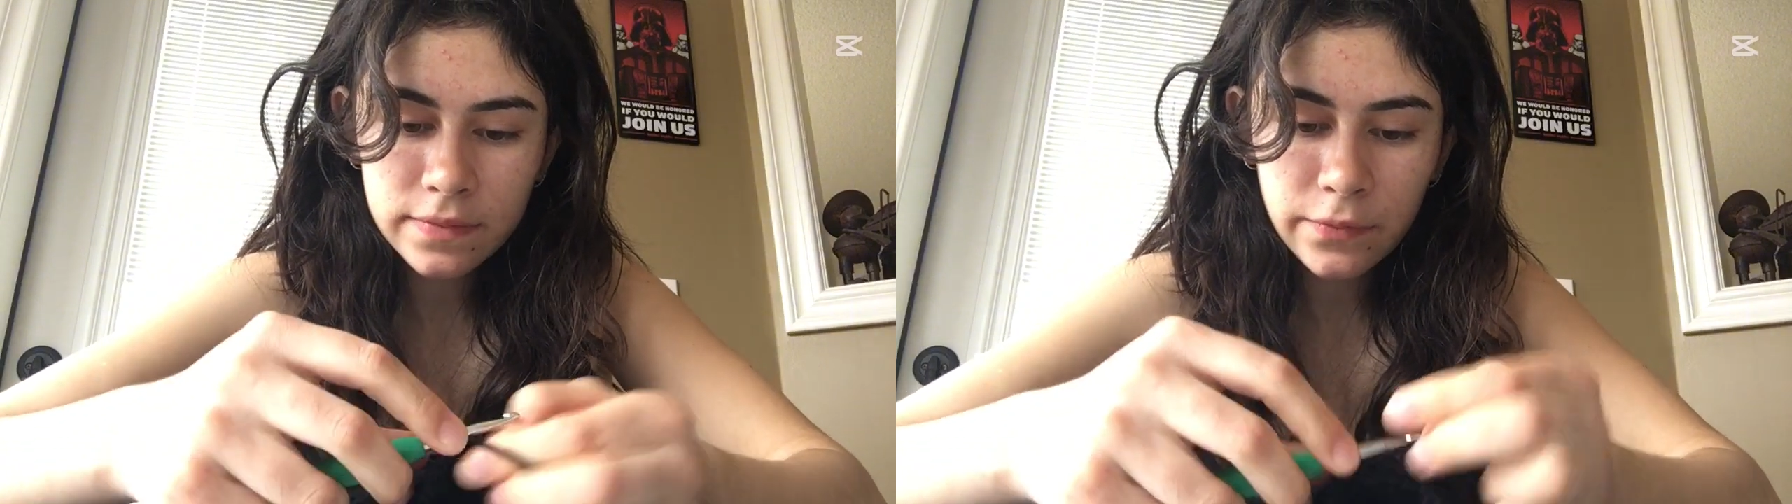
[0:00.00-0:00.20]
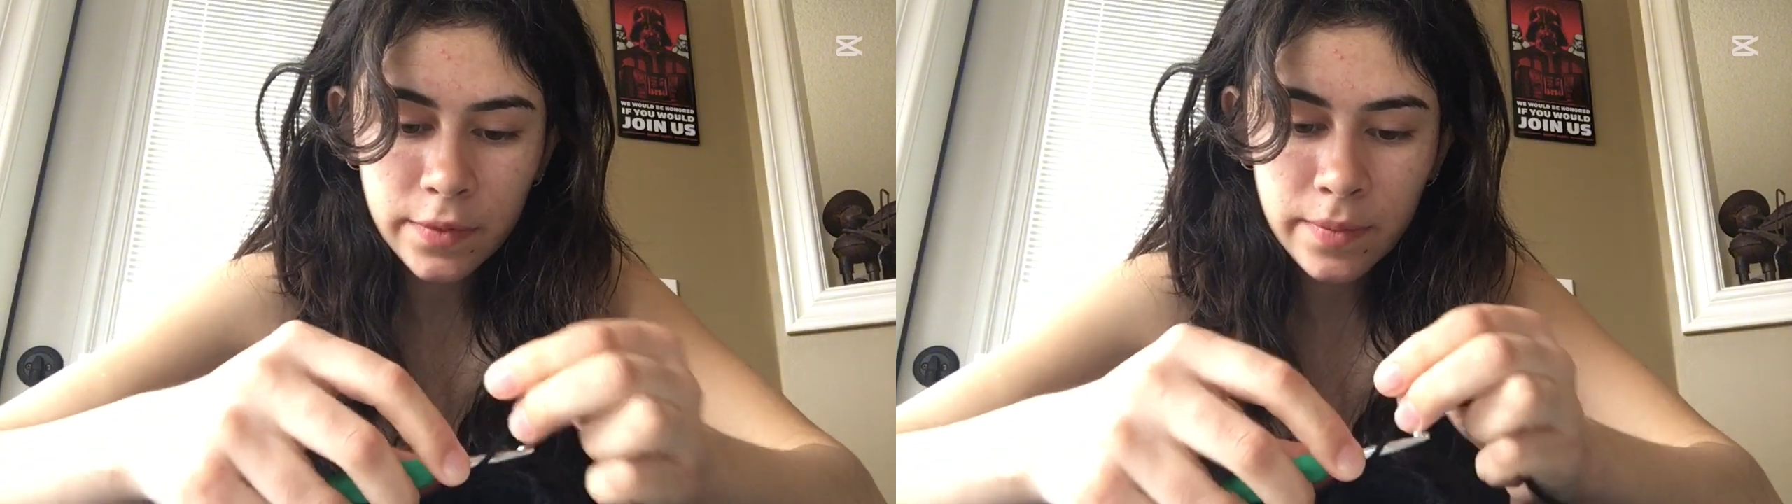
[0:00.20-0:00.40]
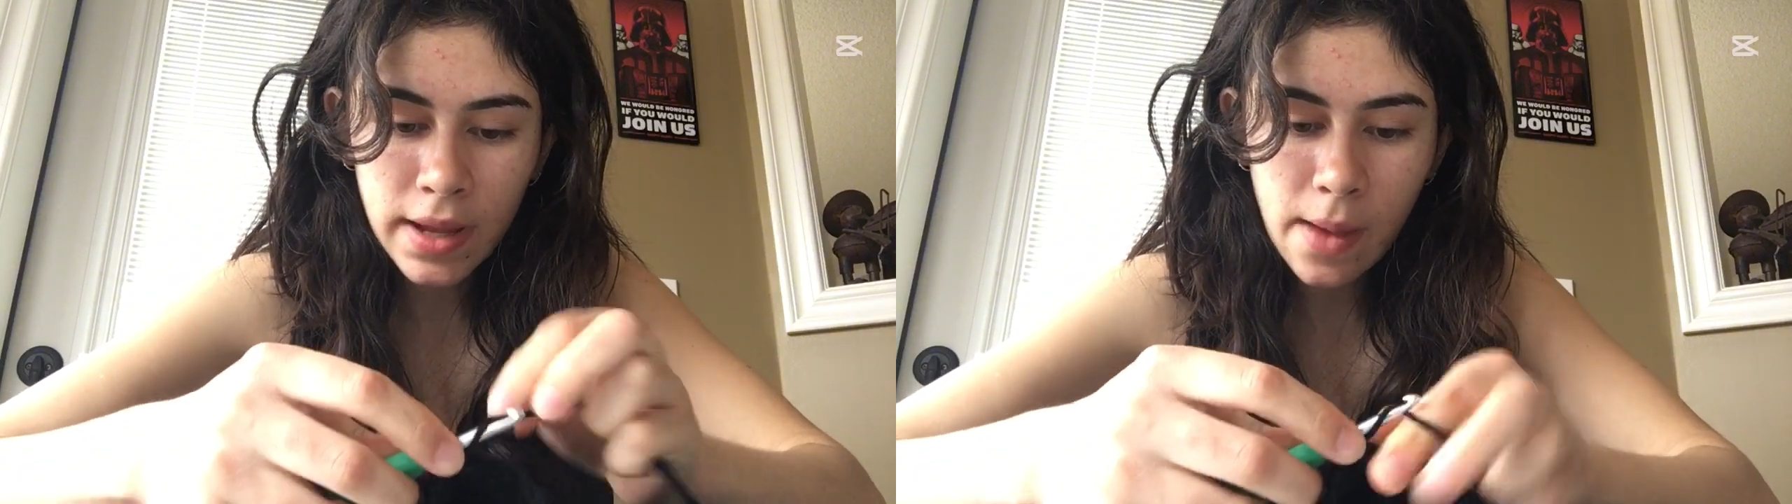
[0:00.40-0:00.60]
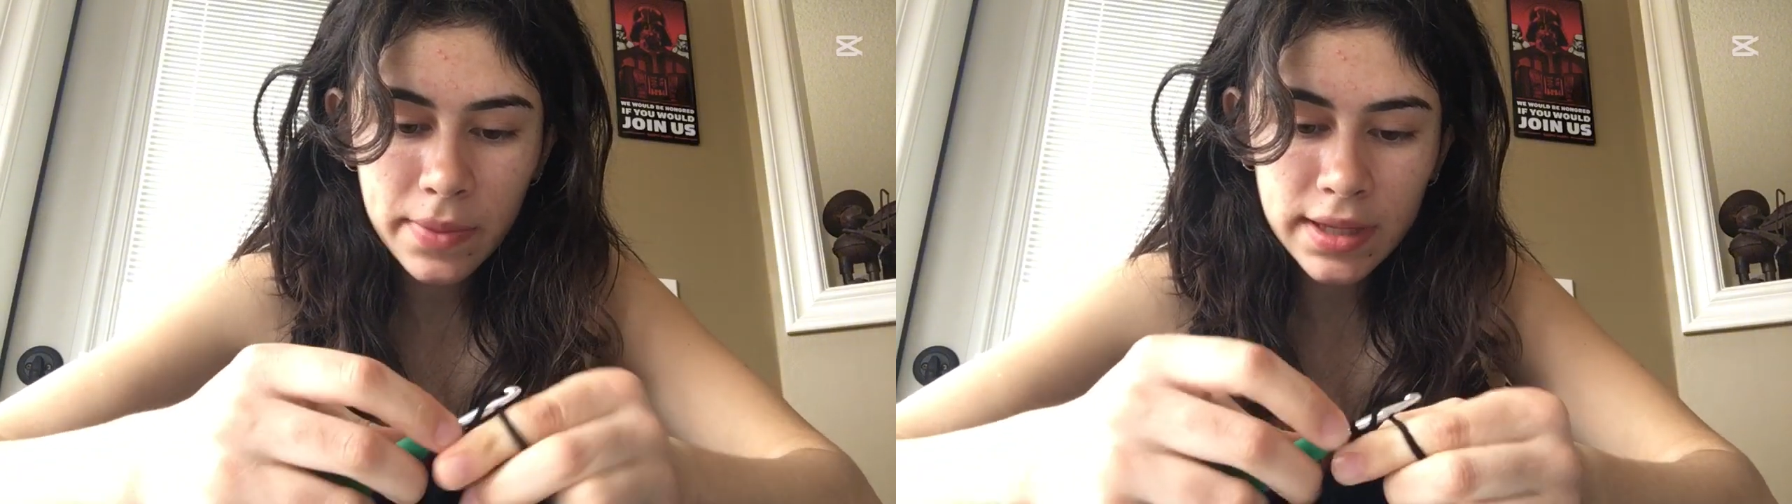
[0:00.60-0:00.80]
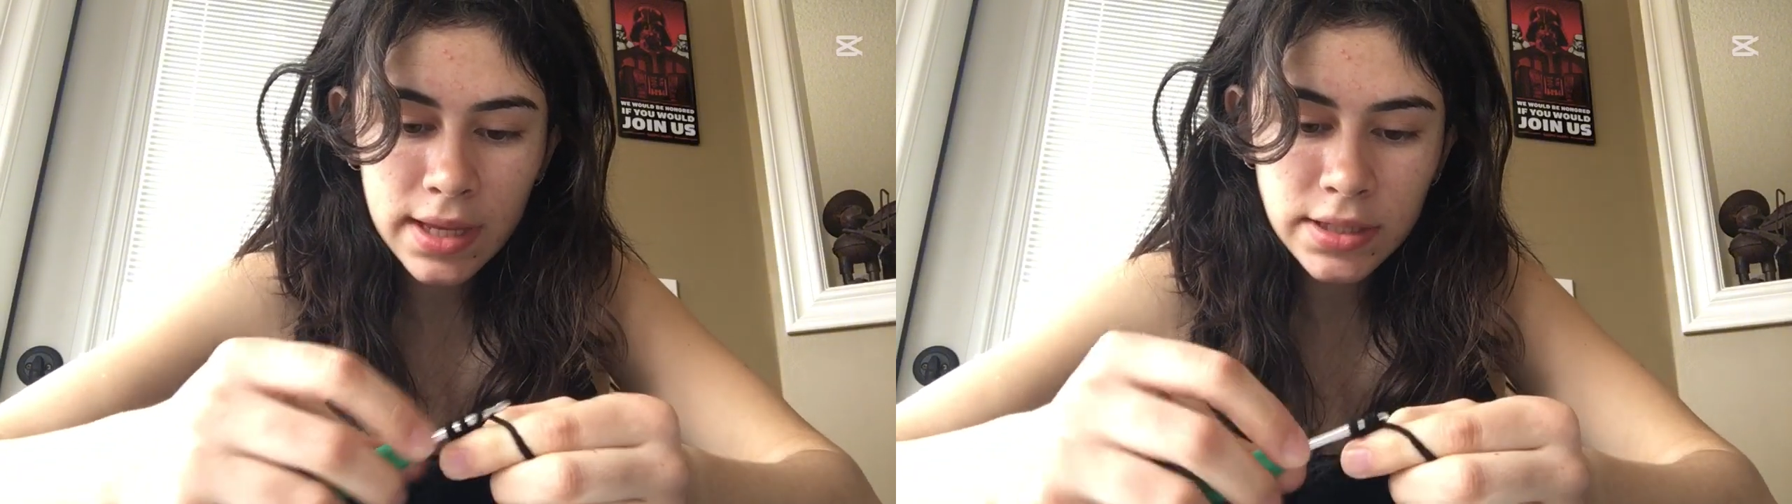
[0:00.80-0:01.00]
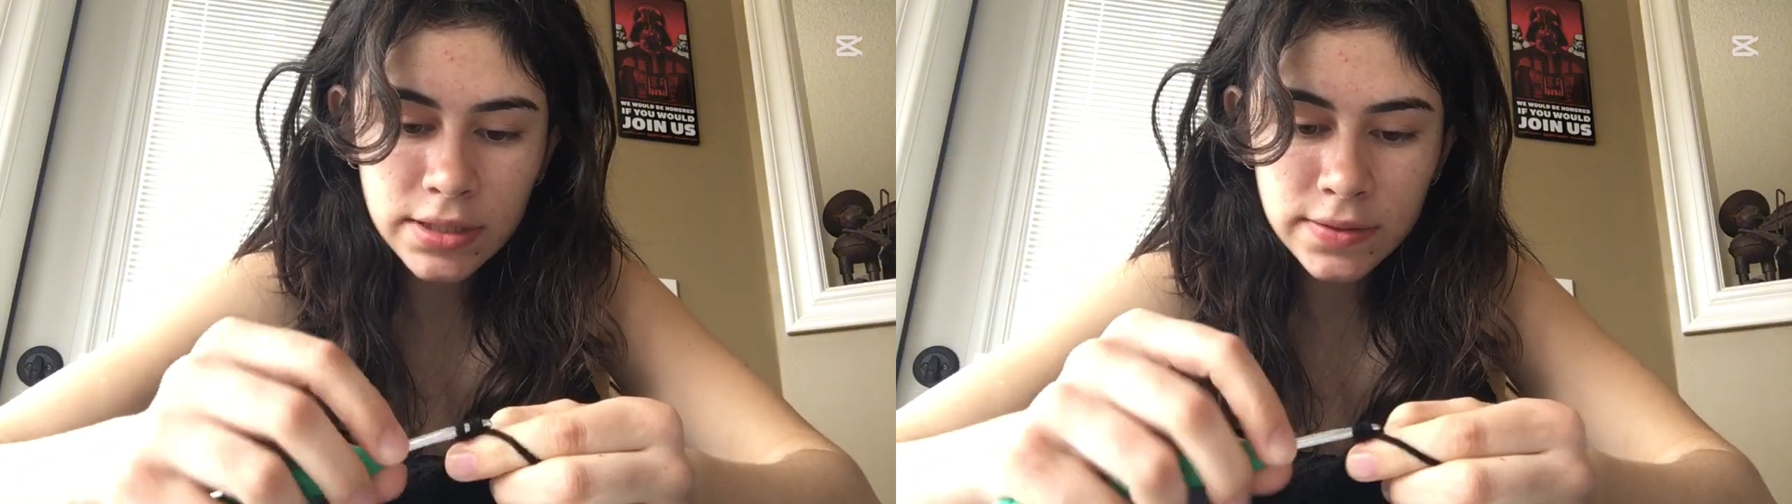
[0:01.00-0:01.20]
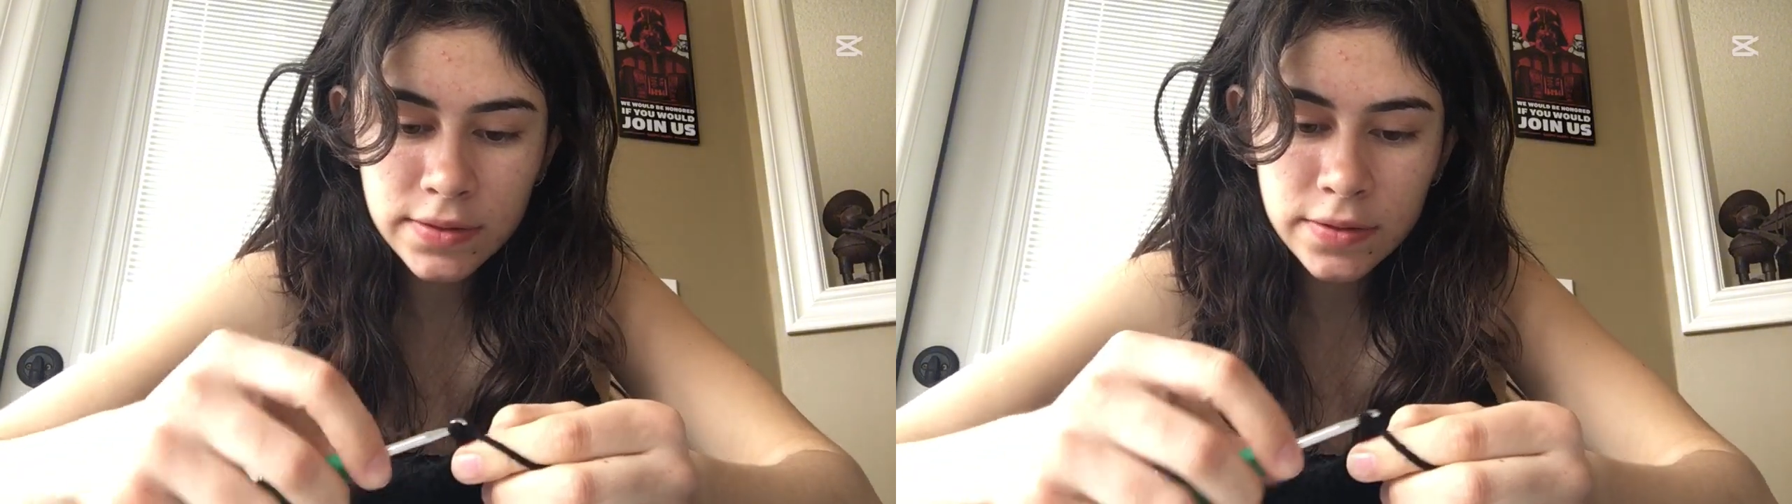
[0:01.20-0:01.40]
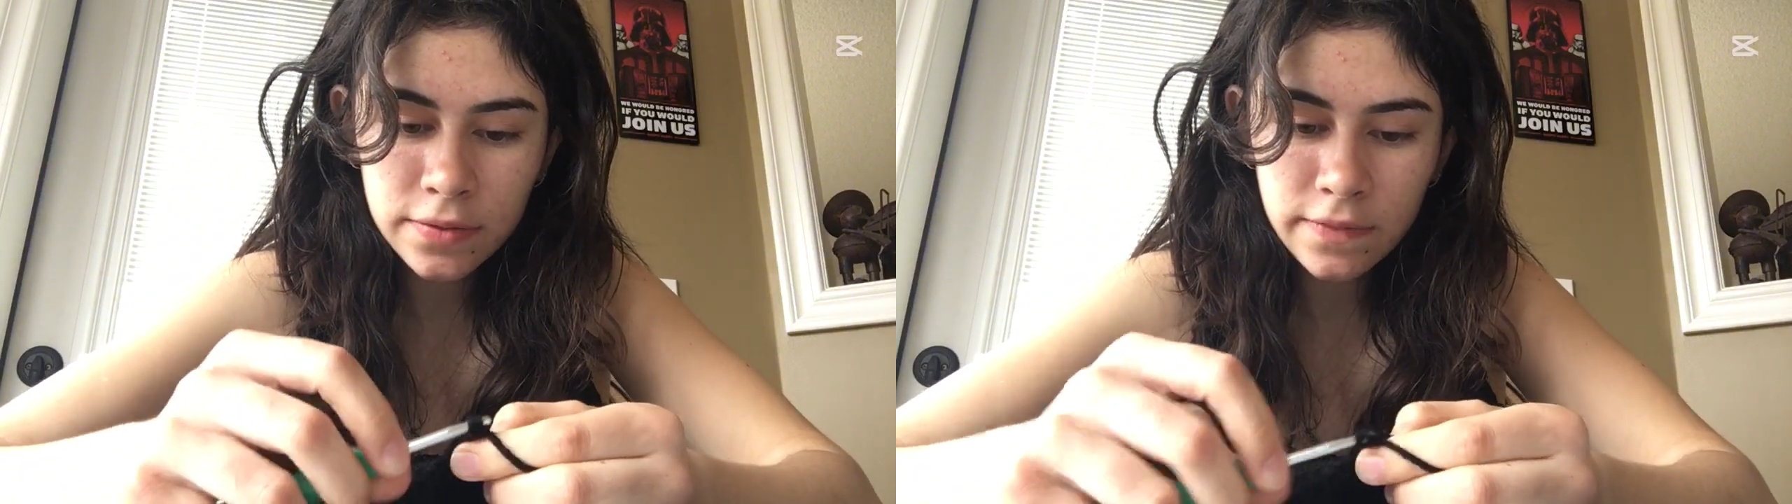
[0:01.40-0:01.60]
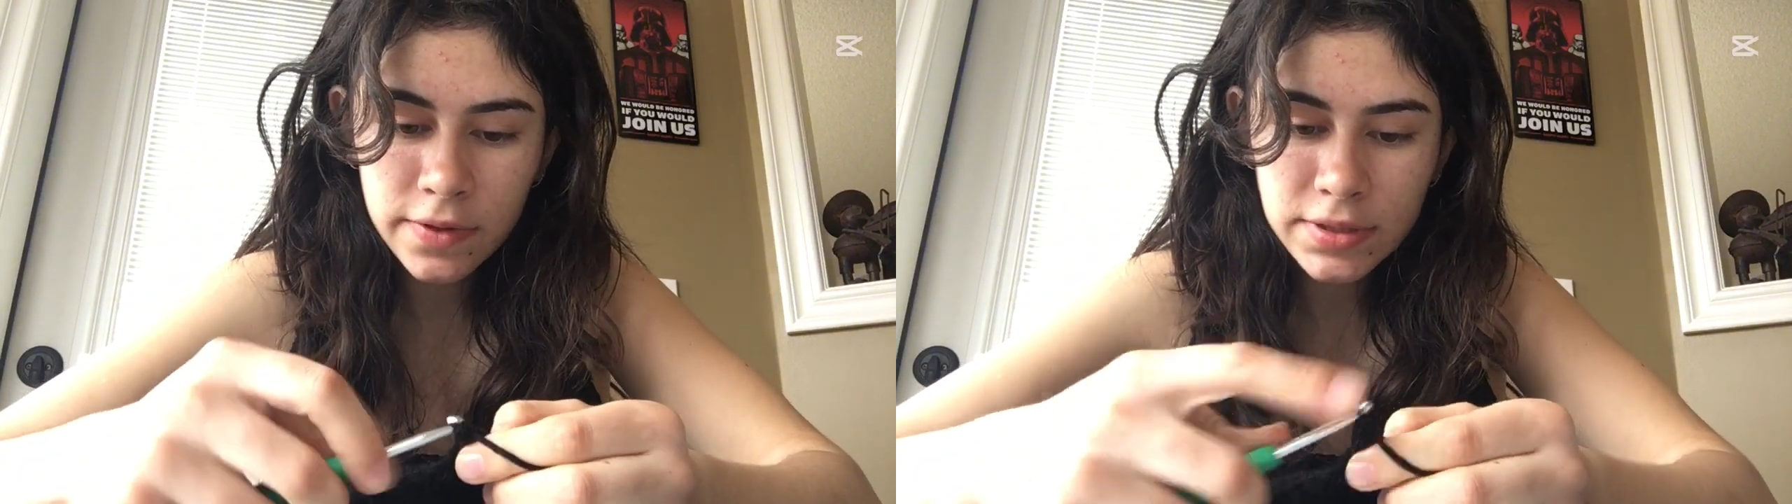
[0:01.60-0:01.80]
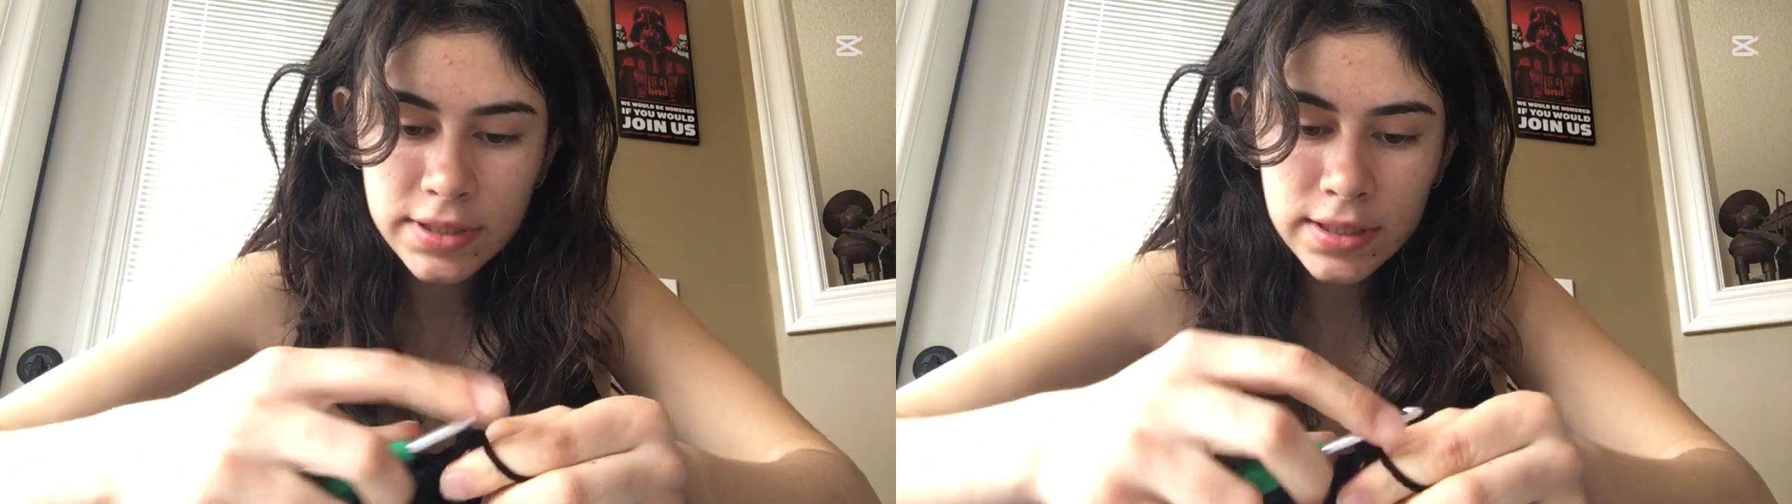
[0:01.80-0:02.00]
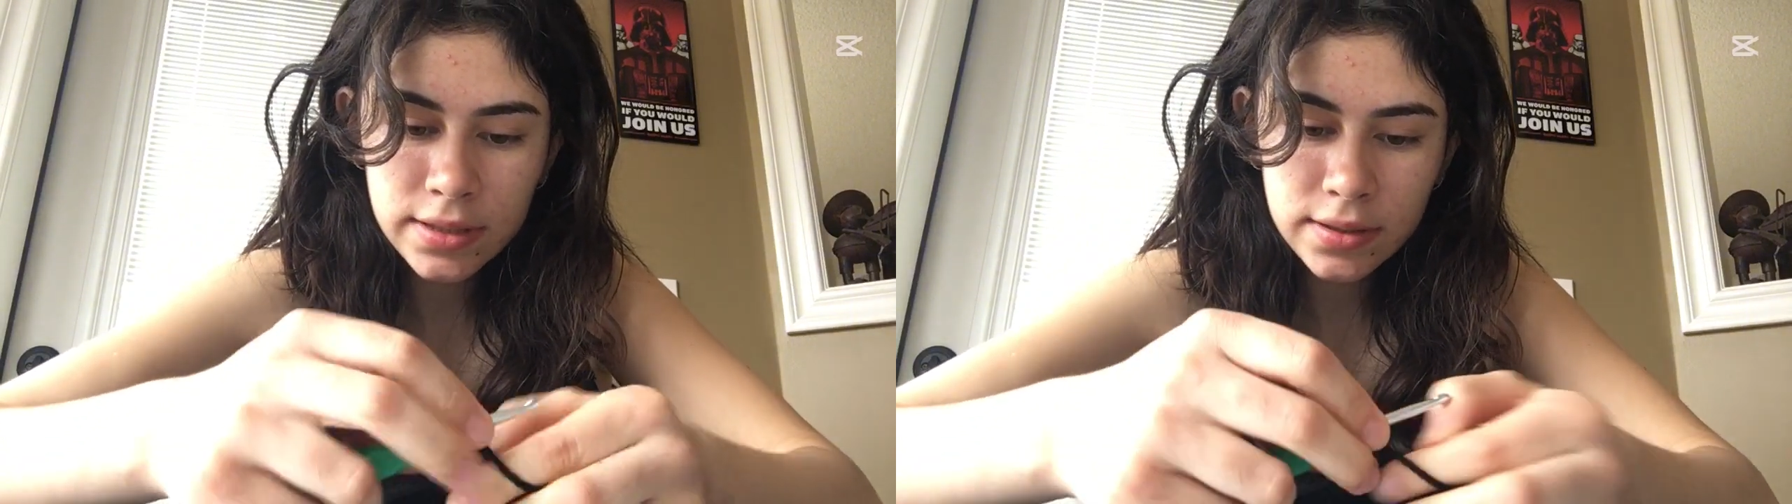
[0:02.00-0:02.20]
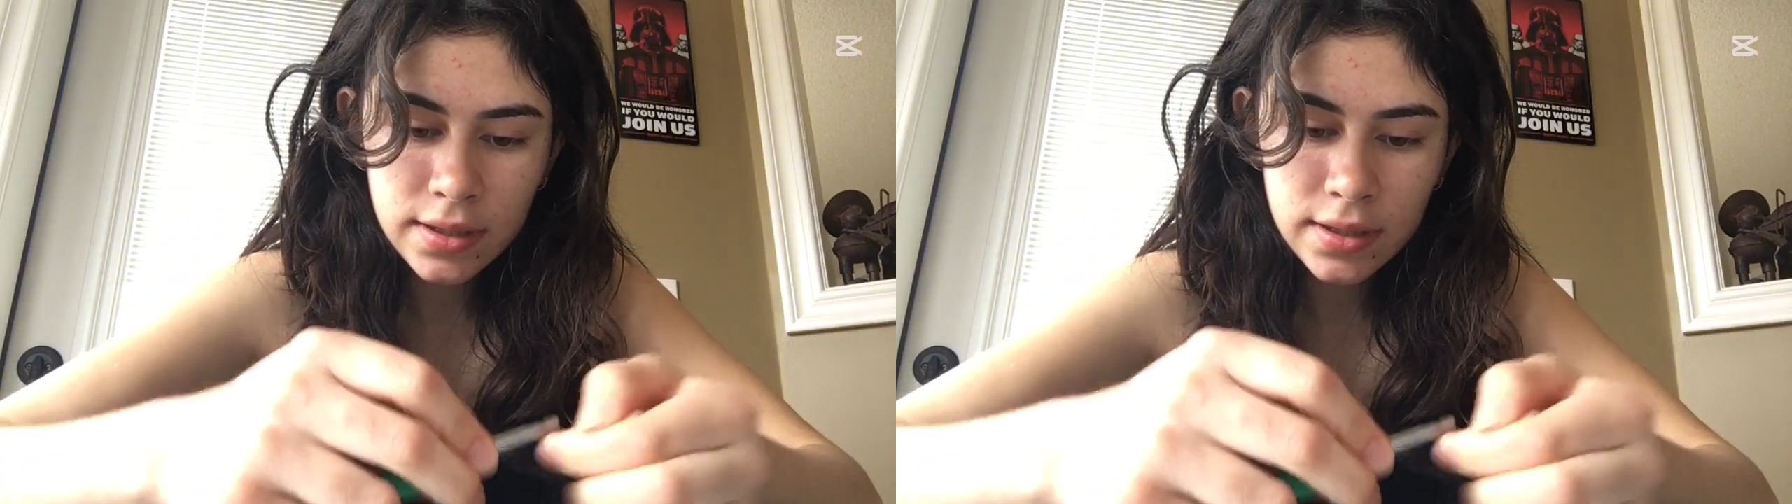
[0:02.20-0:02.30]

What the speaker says: for my application to university,